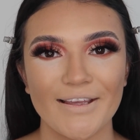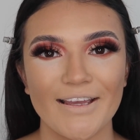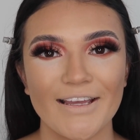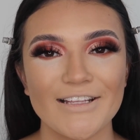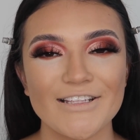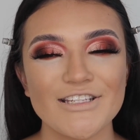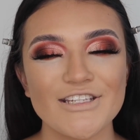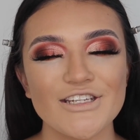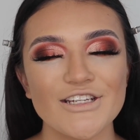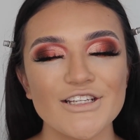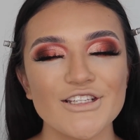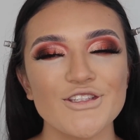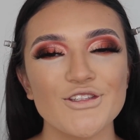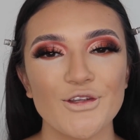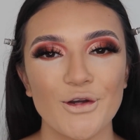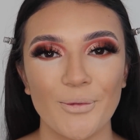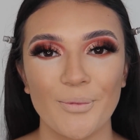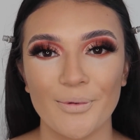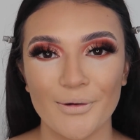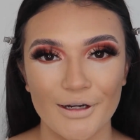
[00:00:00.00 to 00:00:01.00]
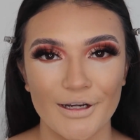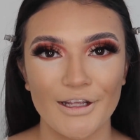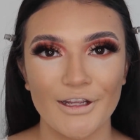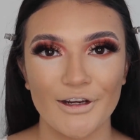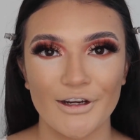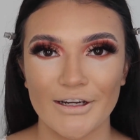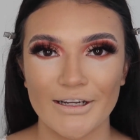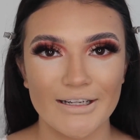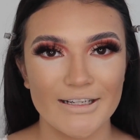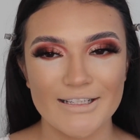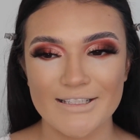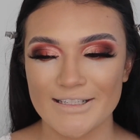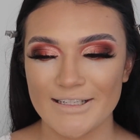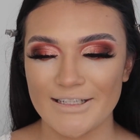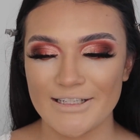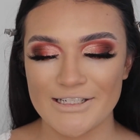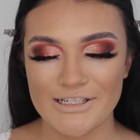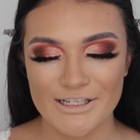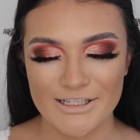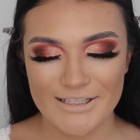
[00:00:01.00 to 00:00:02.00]
It's just so pretty, you're gonna
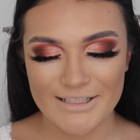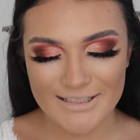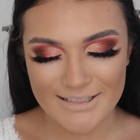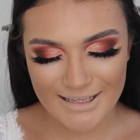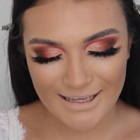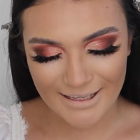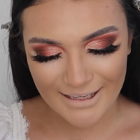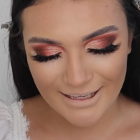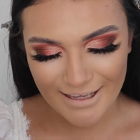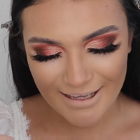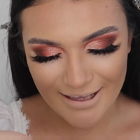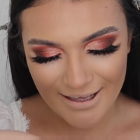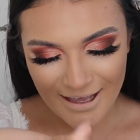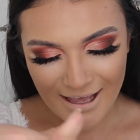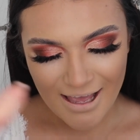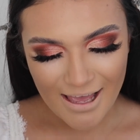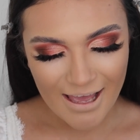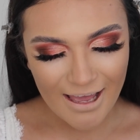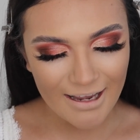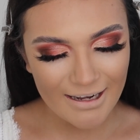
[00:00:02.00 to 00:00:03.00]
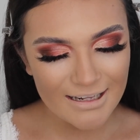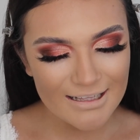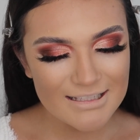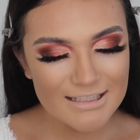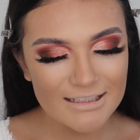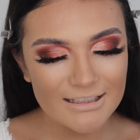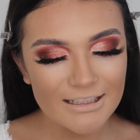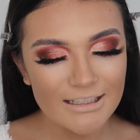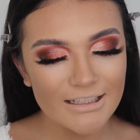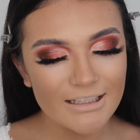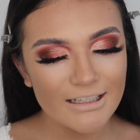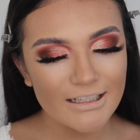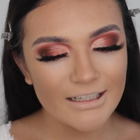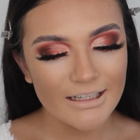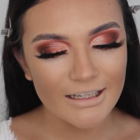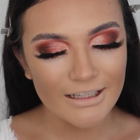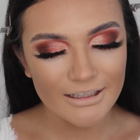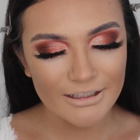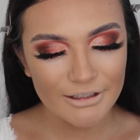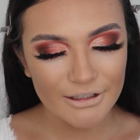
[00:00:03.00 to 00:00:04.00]
see in just a second, and it's in the
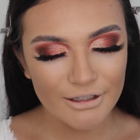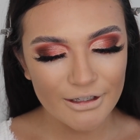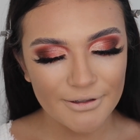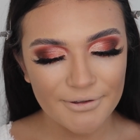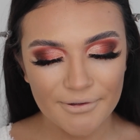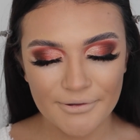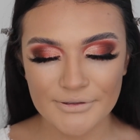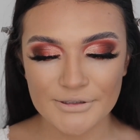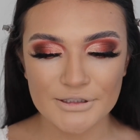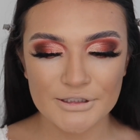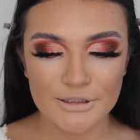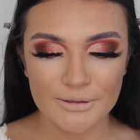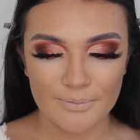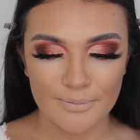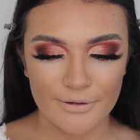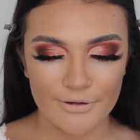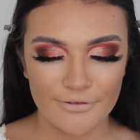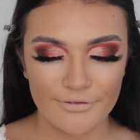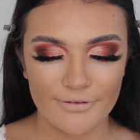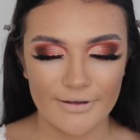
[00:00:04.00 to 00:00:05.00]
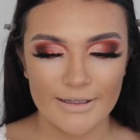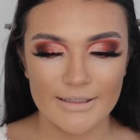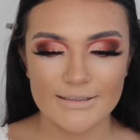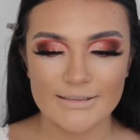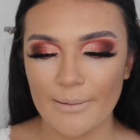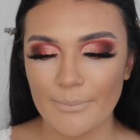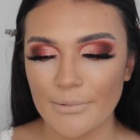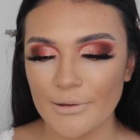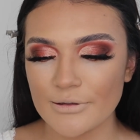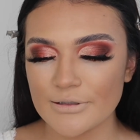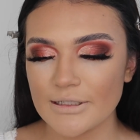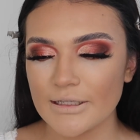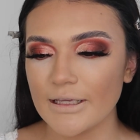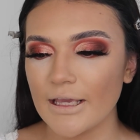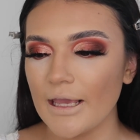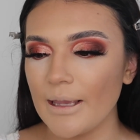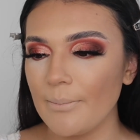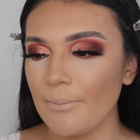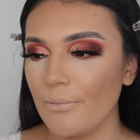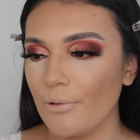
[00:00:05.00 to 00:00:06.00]
color Close to Perfect. I'm using
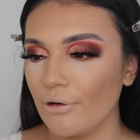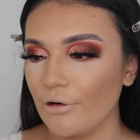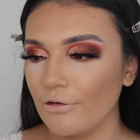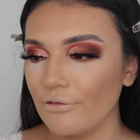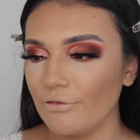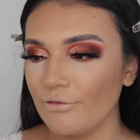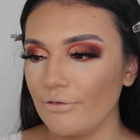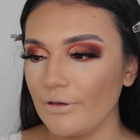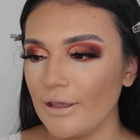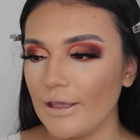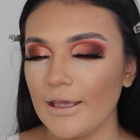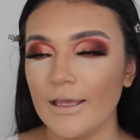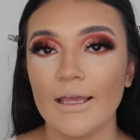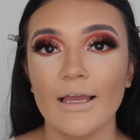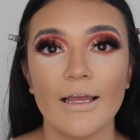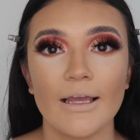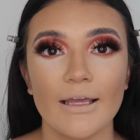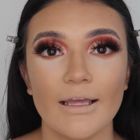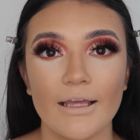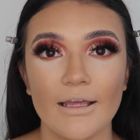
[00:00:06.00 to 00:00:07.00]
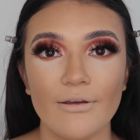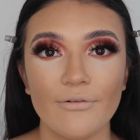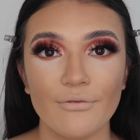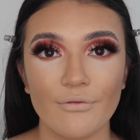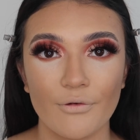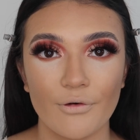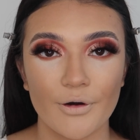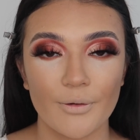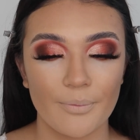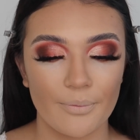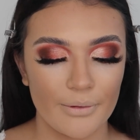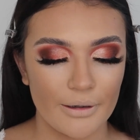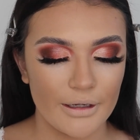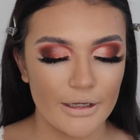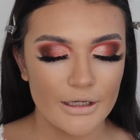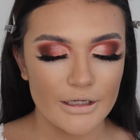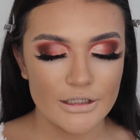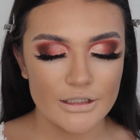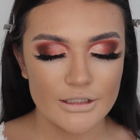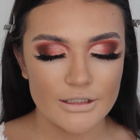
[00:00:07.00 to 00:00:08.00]
a Morphe Eat 4
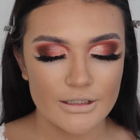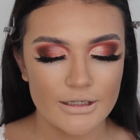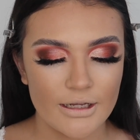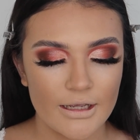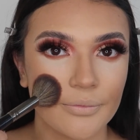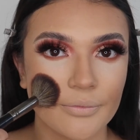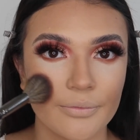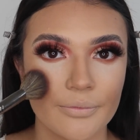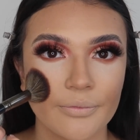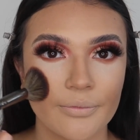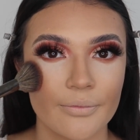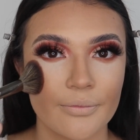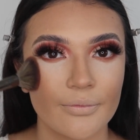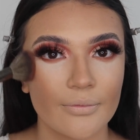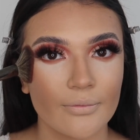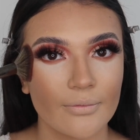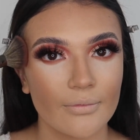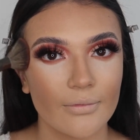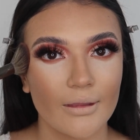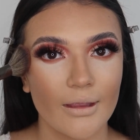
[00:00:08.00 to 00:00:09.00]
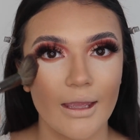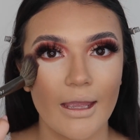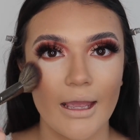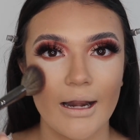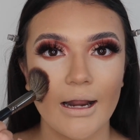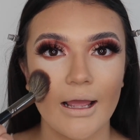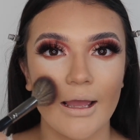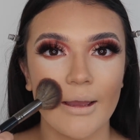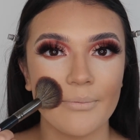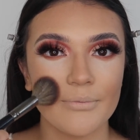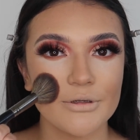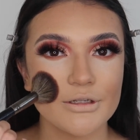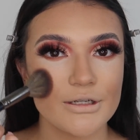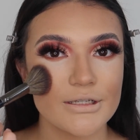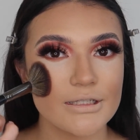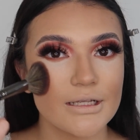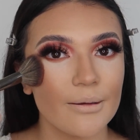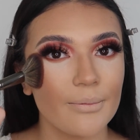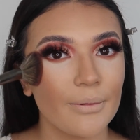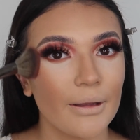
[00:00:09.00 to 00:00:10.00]
brush, and I am
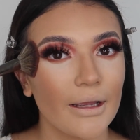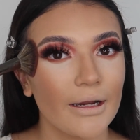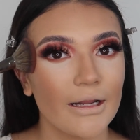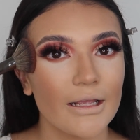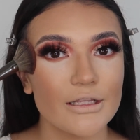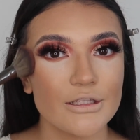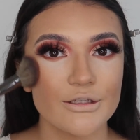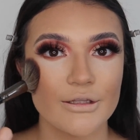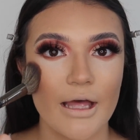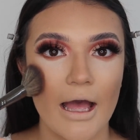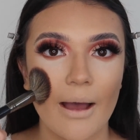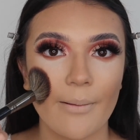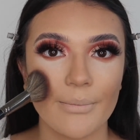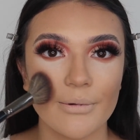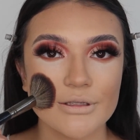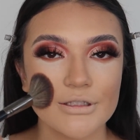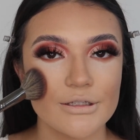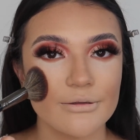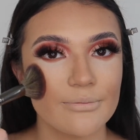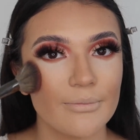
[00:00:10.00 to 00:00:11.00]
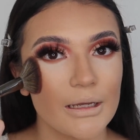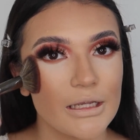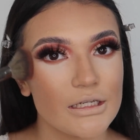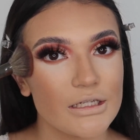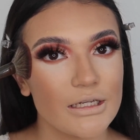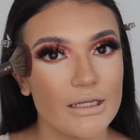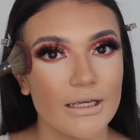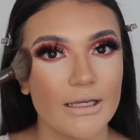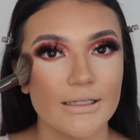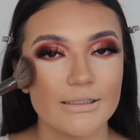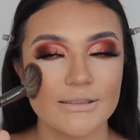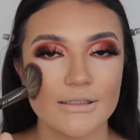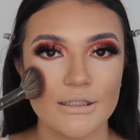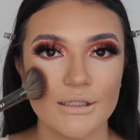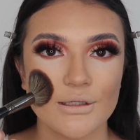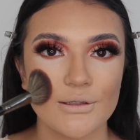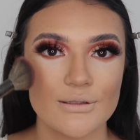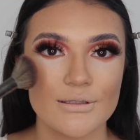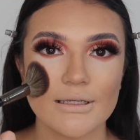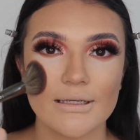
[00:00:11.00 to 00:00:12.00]
just applying it to the apples of my cheeks
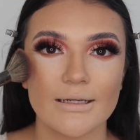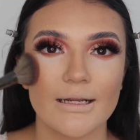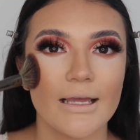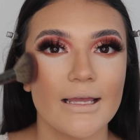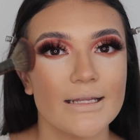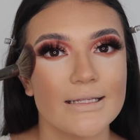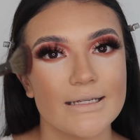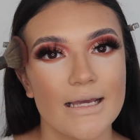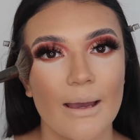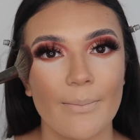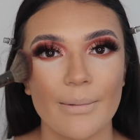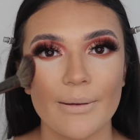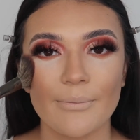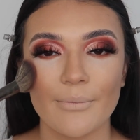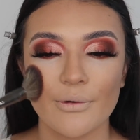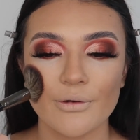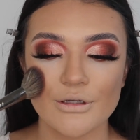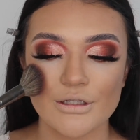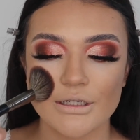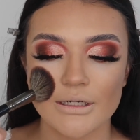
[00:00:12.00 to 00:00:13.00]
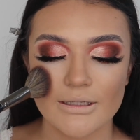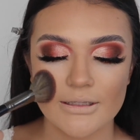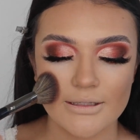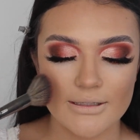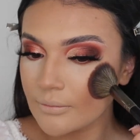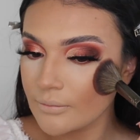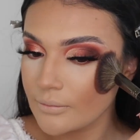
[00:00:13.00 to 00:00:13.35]
using tapping motion.